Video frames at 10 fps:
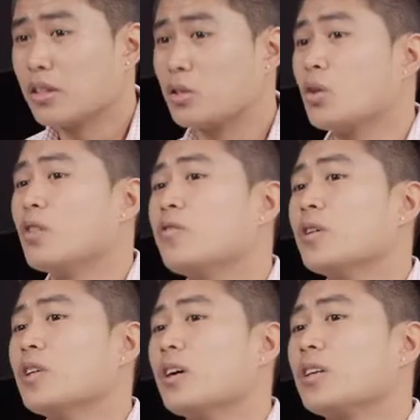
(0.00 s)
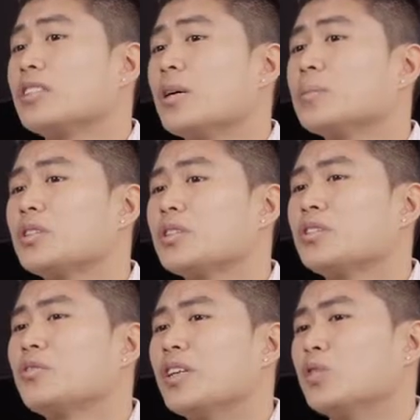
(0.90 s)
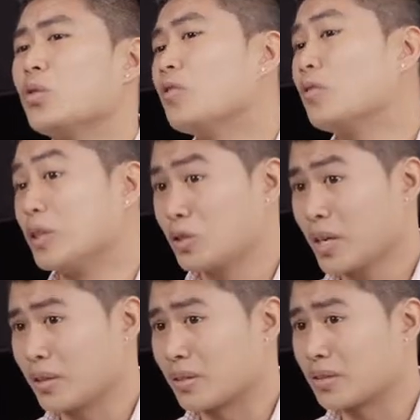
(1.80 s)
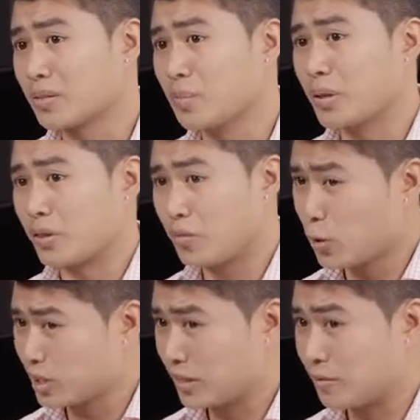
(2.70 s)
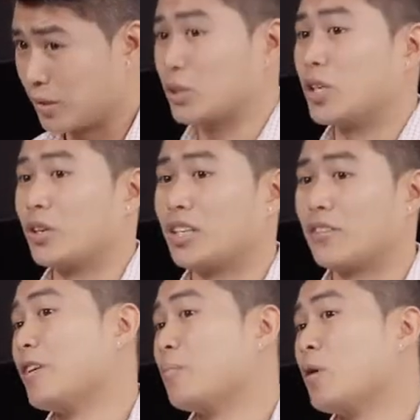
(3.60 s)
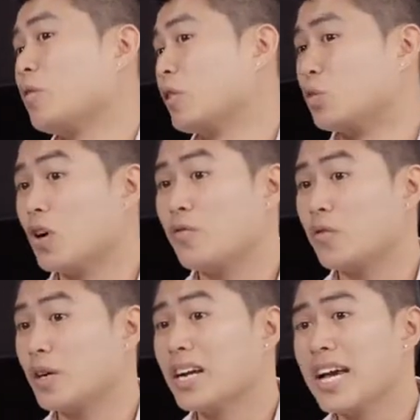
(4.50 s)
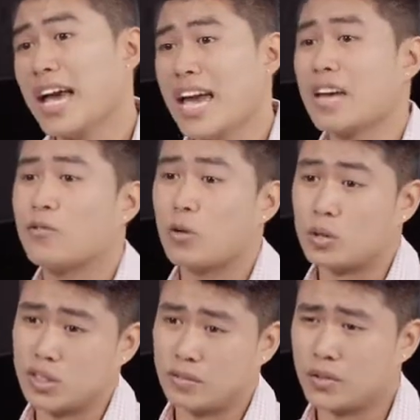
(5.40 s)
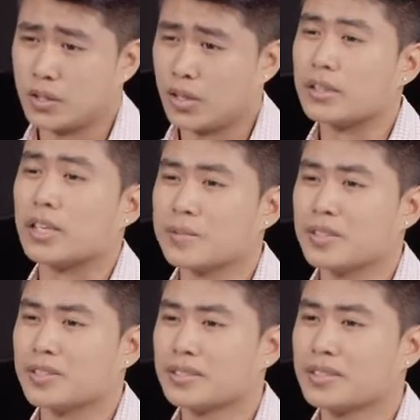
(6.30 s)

12-foot long dumpsters fit 12-foot trailers, but the 14-foot trailer can fit both the 12-foot and 14-foot long dumpsters.